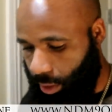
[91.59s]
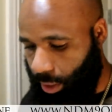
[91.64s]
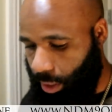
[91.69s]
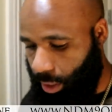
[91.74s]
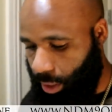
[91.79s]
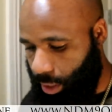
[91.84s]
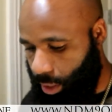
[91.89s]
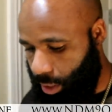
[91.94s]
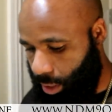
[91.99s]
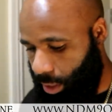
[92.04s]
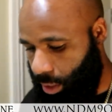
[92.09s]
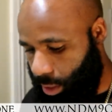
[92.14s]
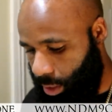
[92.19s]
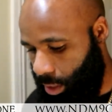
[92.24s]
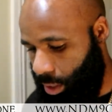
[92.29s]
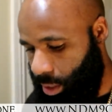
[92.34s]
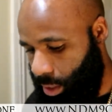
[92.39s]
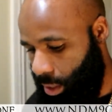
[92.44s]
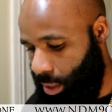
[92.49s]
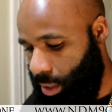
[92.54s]
the uh,
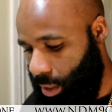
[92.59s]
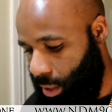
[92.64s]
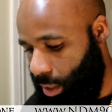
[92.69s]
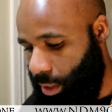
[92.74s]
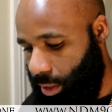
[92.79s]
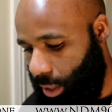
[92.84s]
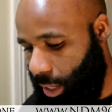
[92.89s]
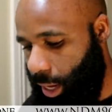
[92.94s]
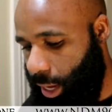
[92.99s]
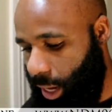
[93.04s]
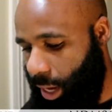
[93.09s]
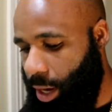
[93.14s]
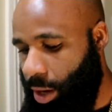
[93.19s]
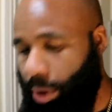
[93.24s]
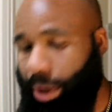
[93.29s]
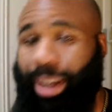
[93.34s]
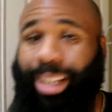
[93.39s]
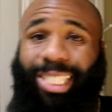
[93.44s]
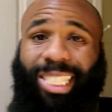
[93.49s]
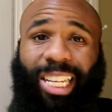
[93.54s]
the
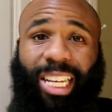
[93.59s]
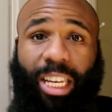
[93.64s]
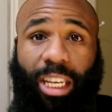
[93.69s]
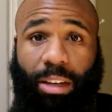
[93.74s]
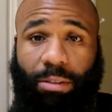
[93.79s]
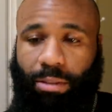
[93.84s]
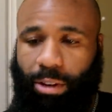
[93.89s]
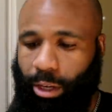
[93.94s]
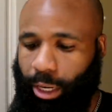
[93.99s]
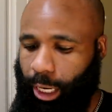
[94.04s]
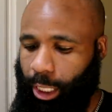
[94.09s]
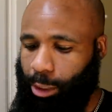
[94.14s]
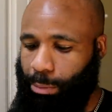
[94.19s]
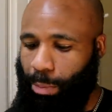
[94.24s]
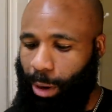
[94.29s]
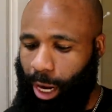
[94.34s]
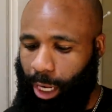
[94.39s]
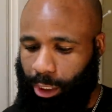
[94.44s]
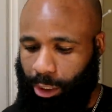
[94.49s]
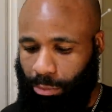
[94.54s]
hair as even as
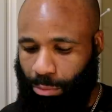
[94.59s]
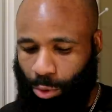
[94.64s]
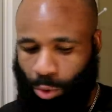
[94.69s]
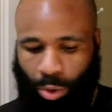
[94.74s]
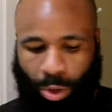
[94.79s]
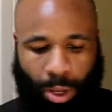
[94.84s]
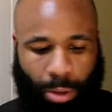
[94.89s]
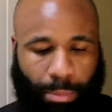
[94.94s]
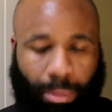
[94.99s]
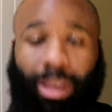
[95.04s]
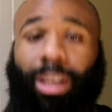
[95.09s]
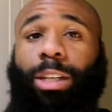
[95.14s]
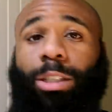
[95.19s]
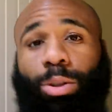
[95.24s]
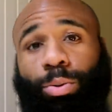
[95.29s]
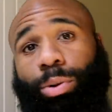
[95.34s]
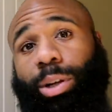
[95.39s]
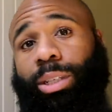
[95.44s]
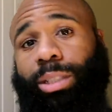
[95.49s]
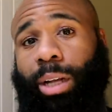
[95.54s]
possible because
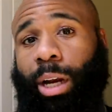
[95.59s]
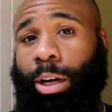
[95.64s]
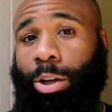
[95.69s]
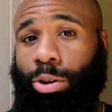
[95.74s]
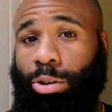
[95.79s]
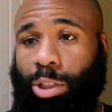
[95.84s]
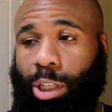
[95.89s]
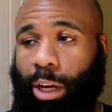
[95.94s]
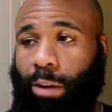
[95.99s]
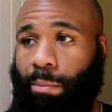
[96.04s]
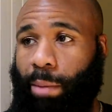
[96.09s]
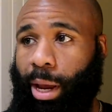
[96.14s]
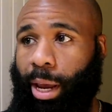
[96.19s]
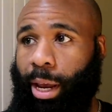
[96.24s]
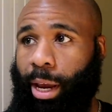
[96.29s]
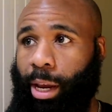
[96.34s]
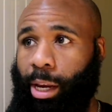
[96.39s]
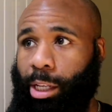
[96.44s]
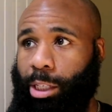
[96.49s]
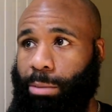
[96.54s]
the reason I do shave my
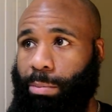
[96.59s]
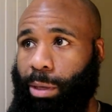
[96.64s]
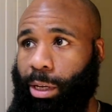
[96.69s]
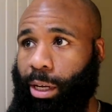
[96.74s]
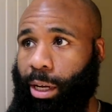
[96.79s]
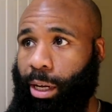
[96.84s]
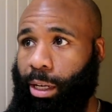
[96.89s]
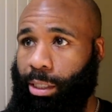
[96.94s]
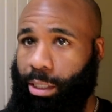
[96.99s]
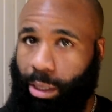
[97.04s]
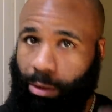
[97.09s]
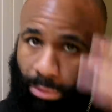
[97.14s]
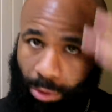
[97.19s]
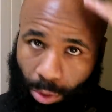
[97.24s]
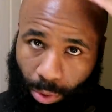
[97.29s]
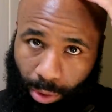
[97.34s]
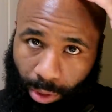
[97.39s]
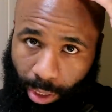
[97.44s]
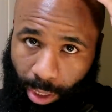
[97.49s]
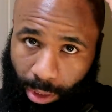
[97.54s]
head is because even
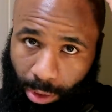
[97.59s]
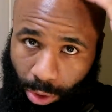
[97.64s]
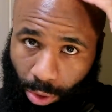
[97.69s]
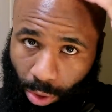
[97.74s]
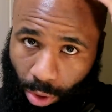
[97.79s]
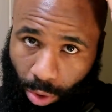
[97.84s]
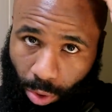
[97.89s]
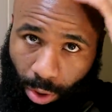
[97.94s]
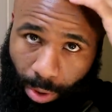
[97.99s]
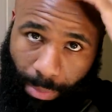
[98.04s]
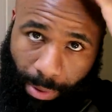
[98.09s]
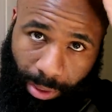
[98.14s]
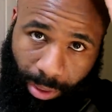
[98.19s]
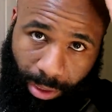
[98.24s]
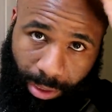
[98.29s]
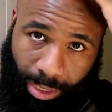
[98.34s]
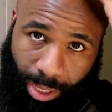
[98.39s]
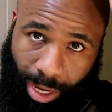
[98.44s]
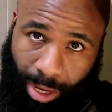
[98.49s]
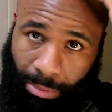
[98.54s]
though it does grow up at
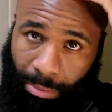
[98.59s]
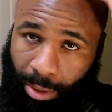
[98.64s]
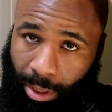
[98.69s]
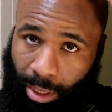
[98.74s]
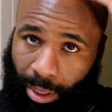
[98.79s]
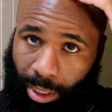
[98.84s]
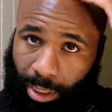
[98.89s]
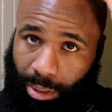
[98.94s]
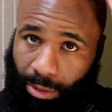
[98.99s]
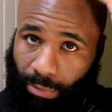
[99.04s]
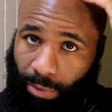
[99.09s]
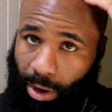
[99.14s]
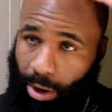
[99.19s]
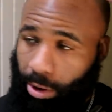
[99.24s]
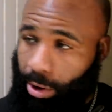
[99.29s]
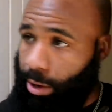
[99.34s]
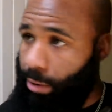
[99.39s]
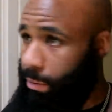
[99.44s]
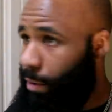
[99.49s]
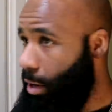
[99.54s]
the top it's
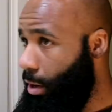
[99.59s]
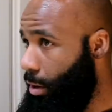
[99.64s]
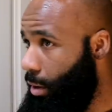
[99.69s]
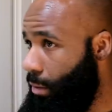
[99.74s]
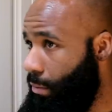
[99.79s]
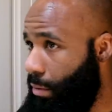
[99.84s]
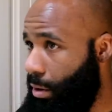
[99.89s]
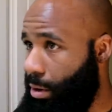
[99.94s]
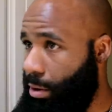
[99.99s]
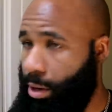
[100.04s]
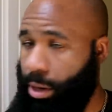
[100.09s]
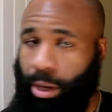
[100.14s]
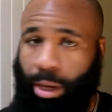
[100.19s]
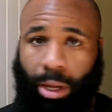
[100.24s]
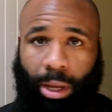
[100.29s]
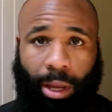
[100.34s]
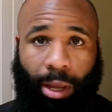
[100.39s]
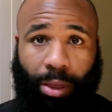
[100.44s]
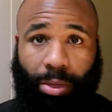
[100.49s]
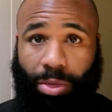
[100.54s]
very very very
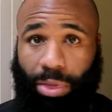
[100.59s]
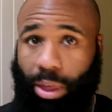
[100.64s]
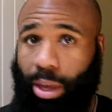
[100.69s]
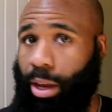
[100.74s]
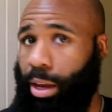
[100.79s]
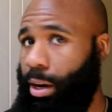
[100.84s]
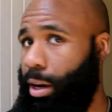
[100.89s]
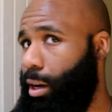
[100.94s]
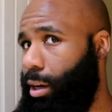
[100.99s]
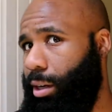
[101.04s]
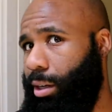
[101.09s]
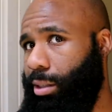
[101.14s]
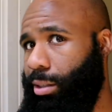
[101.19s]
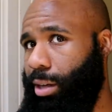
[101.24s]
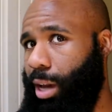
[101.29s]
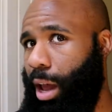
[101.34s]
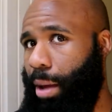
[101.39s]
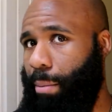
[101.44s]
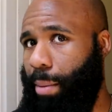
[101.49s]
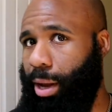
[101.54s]
thin and does
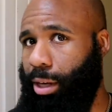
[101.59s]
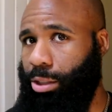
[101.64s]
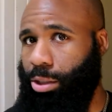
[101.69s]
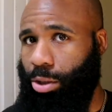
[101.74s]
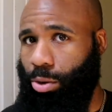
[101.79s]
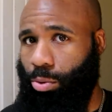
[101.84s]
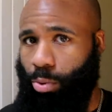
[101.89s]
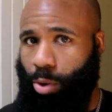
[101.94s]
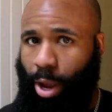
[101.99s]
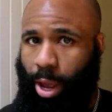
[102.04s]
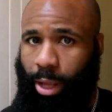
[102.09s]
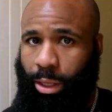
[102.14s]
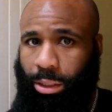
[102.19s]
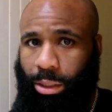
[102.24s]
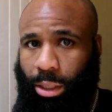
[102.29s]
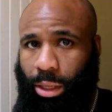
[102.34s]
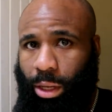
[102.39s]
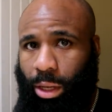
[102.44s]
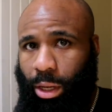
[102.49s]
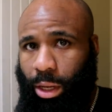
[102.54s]
not match the
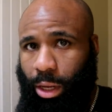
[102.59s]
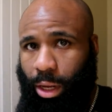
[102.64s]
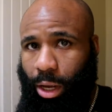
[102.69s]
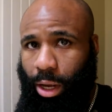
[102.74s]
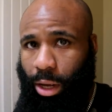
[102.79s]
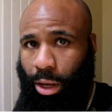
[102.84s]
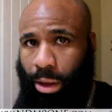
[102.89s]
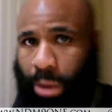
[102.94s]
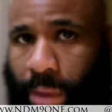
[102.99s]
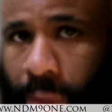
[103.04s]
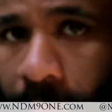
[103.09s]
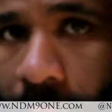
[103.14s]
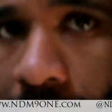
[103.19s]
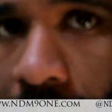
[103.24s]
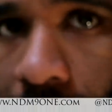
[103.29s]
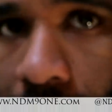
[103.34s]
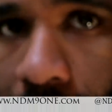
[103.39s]
rest uh,